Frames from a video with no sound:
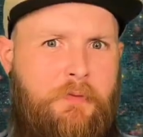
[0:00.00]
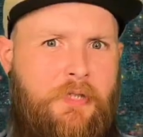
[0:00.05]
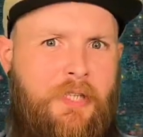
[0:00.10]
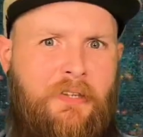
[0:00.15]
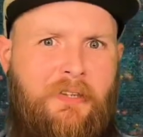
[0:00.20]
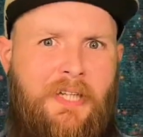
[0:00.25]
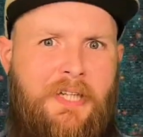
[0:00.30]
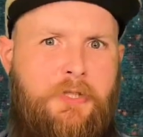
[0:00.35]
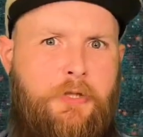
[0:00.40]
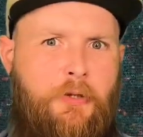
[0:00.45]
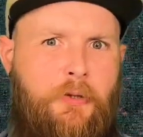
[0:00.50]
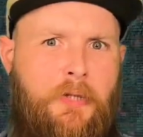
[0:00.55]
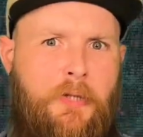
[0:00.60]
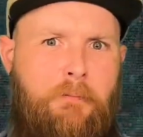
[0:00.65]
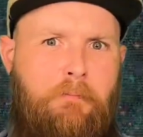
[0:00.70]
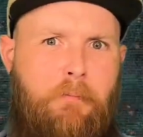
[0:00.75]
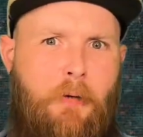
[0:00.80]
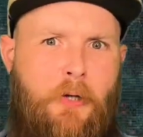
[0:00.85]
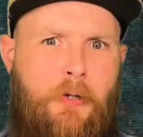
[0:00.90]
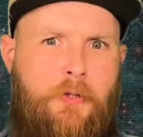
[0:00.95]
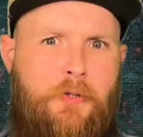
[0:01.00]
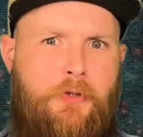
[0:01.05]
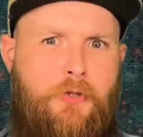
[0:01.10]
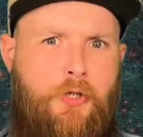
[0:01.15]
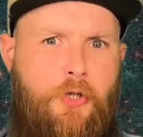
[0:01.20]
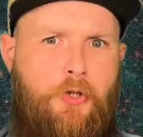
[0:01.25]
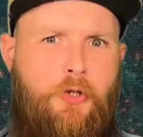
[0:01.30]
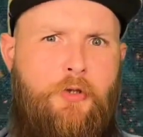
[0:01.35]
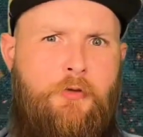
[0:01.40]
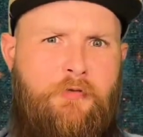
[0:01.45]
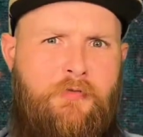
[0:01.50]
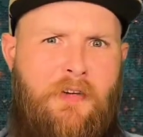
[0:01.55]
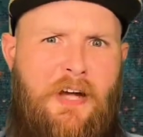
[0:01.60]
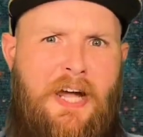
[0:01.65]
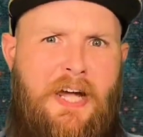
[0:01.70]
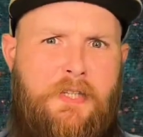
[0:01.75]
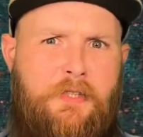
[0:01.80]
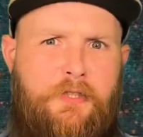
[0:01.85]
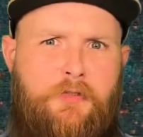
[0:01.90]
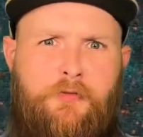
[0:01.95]
allegedly burned too
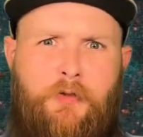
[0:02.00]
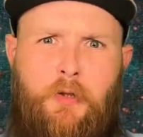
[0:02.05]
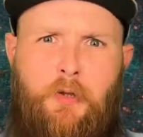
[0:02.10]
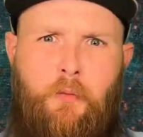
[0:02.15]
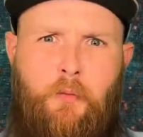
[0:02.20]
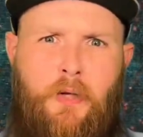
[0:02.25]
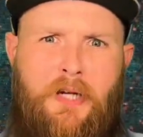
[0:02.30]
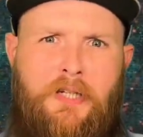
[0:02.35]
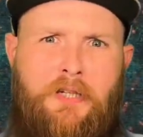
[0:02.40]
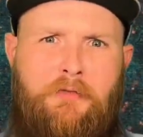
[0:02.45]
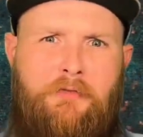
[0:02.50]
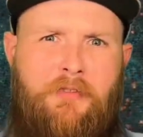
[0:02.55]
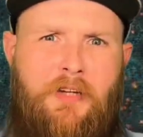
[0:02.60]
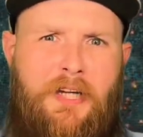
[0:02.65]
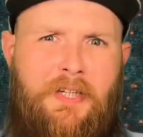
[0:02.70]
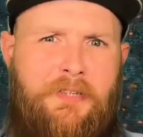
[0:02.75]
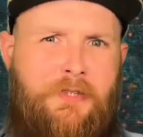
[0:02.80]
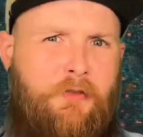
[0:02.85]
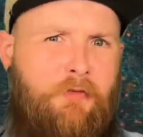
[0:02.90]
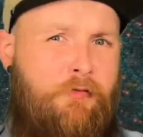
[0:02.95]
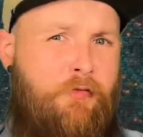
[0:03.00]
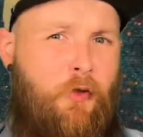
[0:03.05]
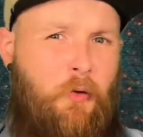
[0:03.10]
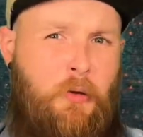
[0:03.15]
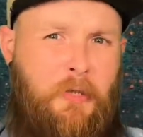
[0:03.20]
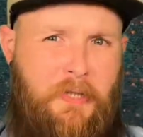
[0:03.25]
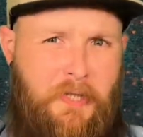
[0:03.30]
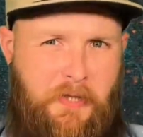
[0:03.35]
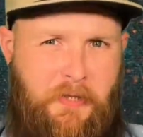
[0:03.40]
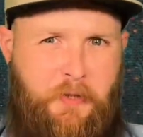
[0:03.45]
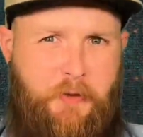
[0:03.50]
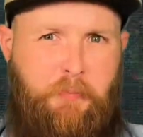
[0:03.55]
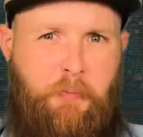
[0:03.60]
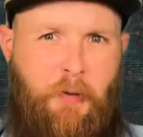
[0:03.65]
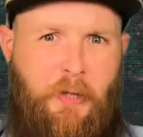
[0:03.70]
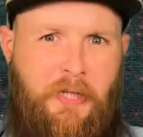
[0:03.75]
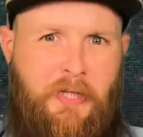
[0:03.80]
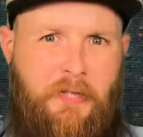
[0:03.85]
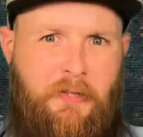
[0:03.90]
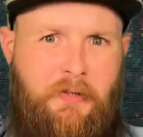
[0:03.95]
fast for the wick effect to fully
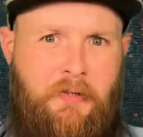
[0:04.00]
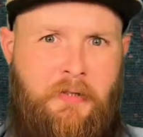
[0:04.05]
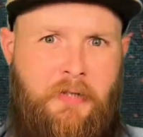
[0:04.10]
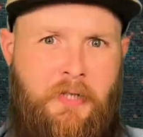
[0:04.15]
explain.